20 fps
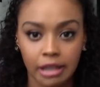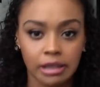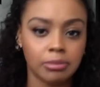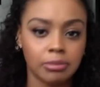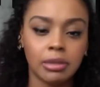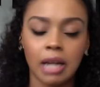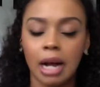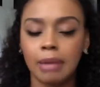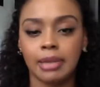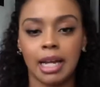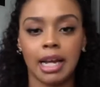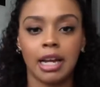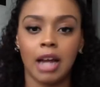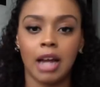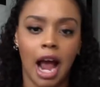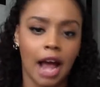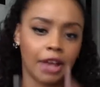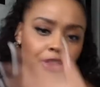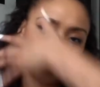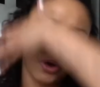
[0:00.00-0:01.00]
Sometimes I
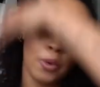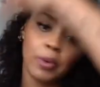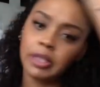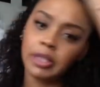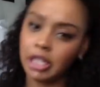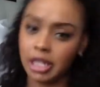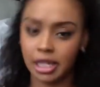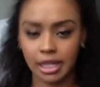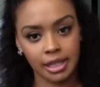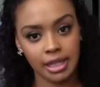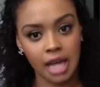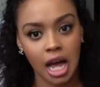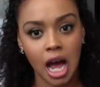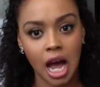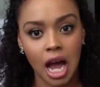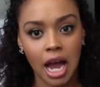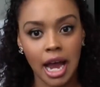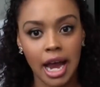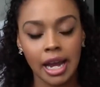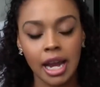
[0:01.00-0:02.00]
throw it to the
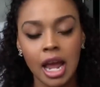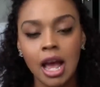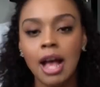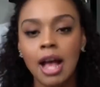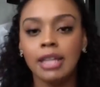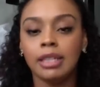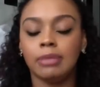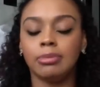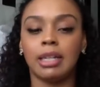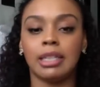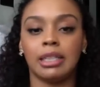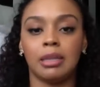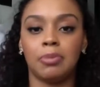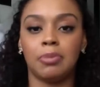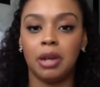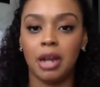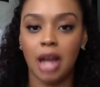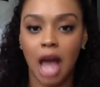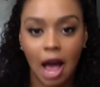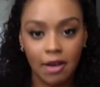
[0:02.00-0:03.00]
side. Sometimes I
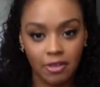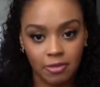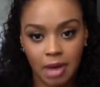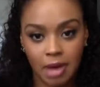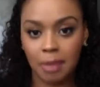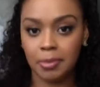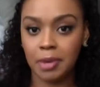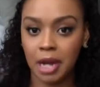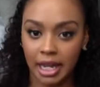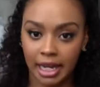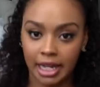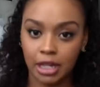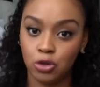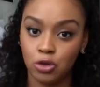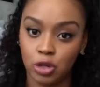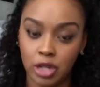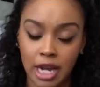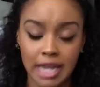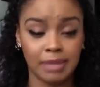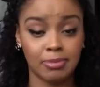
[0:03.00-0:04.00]
put it half of half down like I do
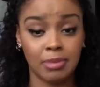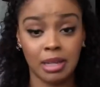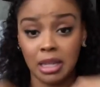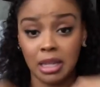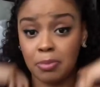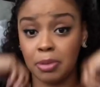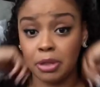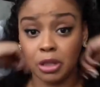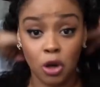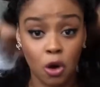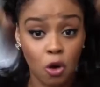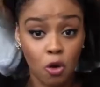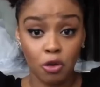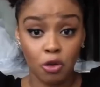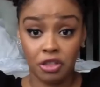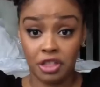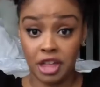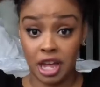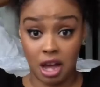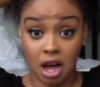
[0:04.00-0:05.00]
today. Sometimes I put the whole
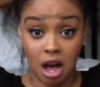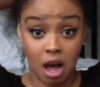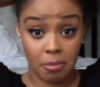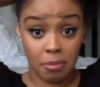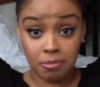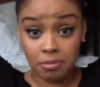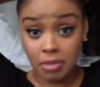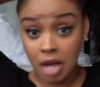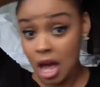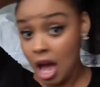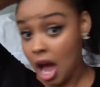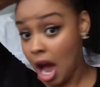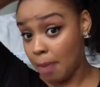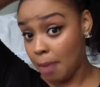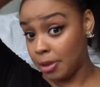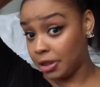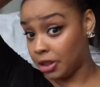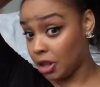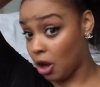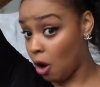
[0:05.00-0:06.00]
thing up. I
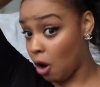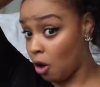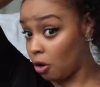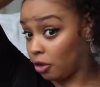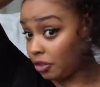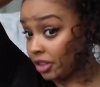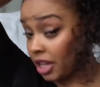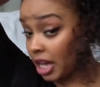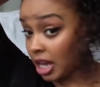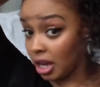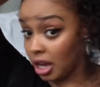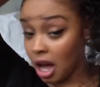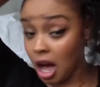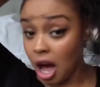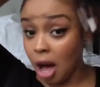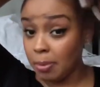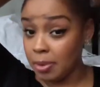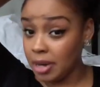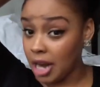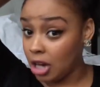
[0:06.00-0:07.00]
put the whole thing
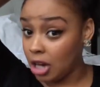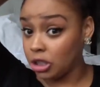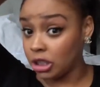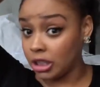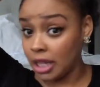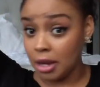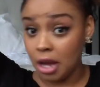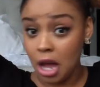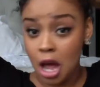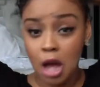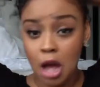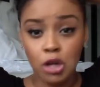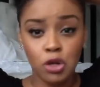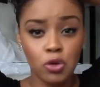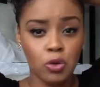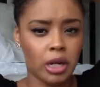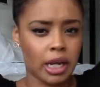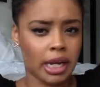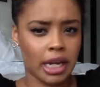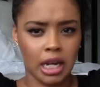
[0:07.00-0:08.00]
up, and I'll just, like, do
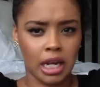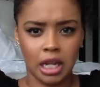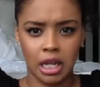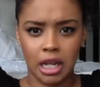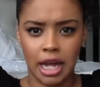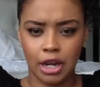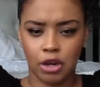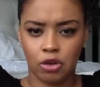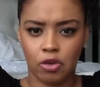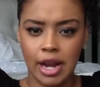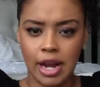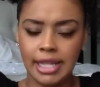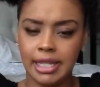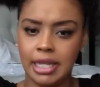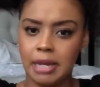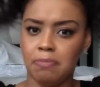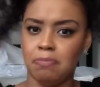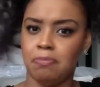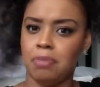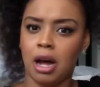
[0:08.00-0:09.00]
it, like, in a, like,
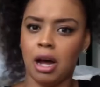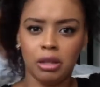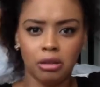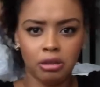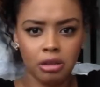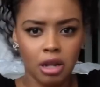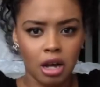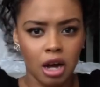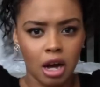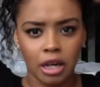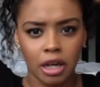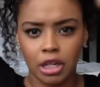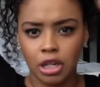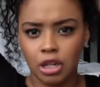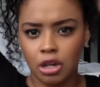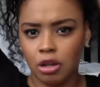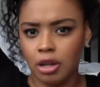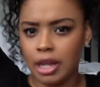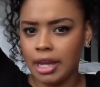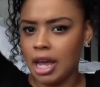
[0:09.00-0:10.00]
crazy bun look, you
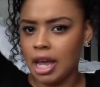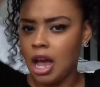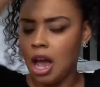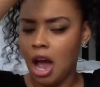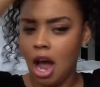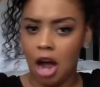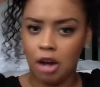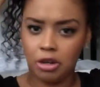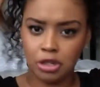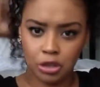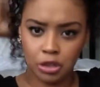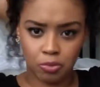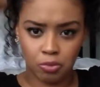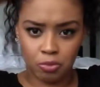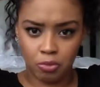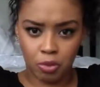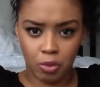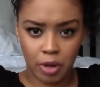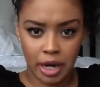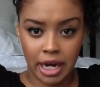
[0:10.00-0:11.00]
know, like, I'll just
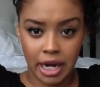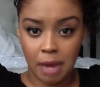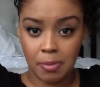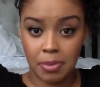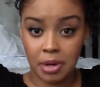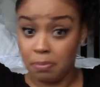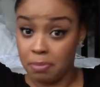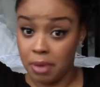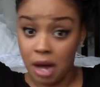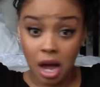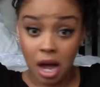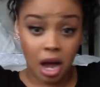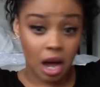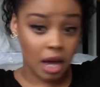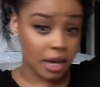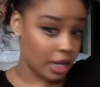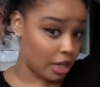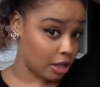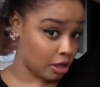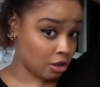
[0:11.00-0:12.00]
wear it up in a bun
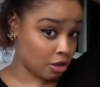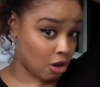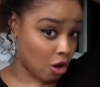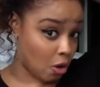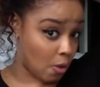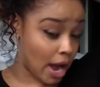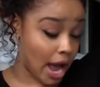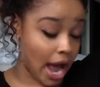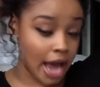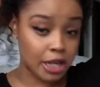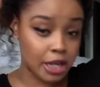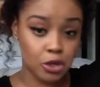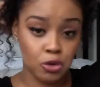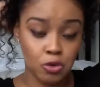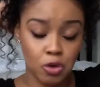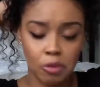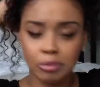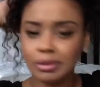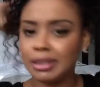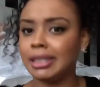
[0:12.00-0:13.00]
and go ahead. You
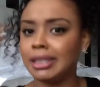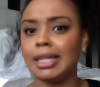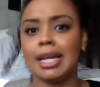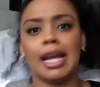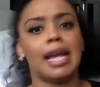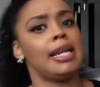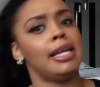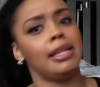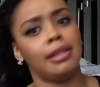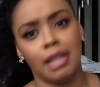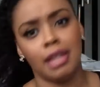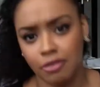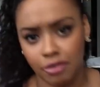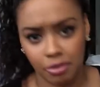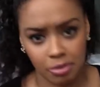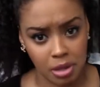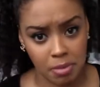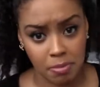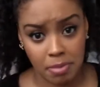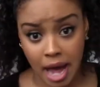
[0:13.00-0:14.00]
don't see anything
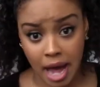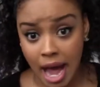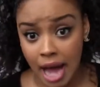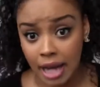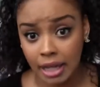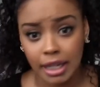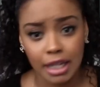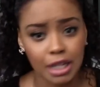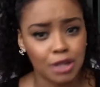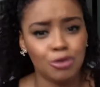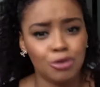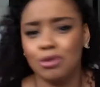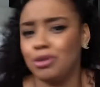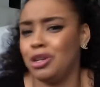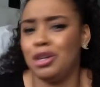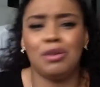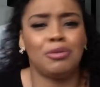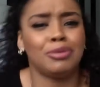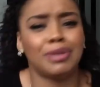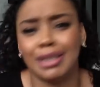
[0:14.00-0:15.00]
from the back. Like, you
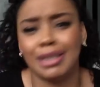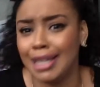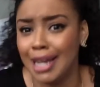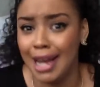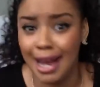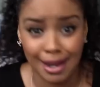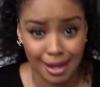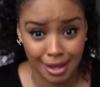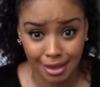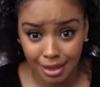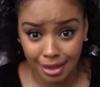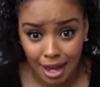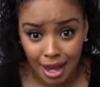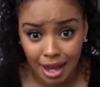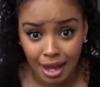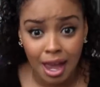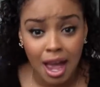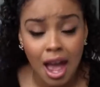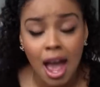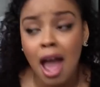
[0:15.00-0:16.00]
don't see
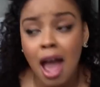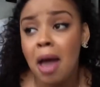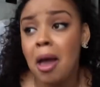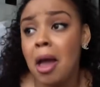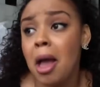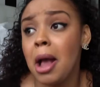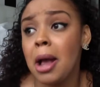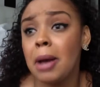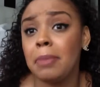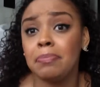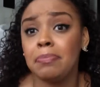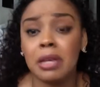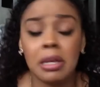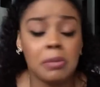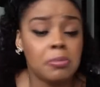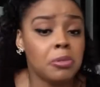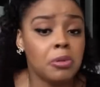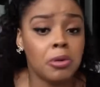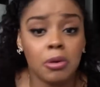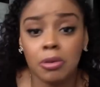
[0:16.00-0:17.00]
anything. And
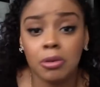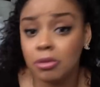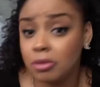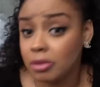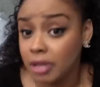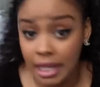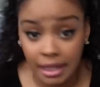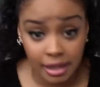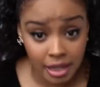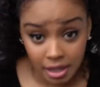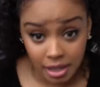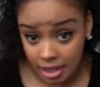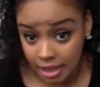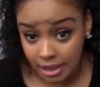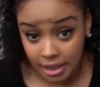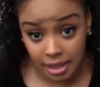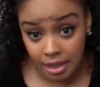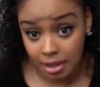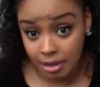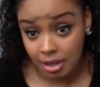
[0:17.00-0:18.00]
people, they think
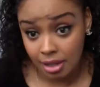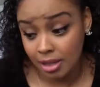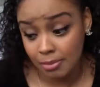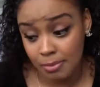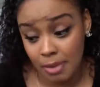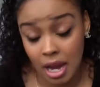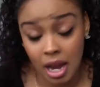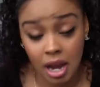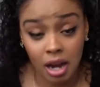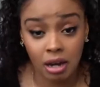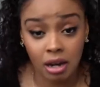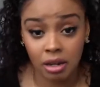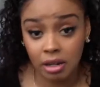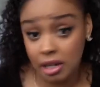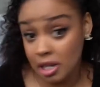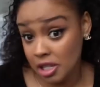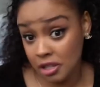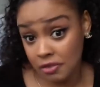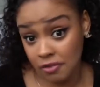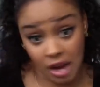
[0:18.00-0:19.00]
it's my hair, and
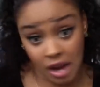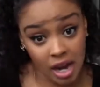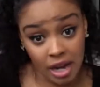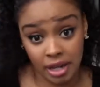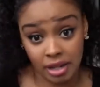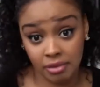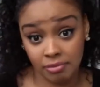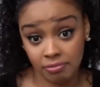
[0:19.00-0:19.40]
it's fine.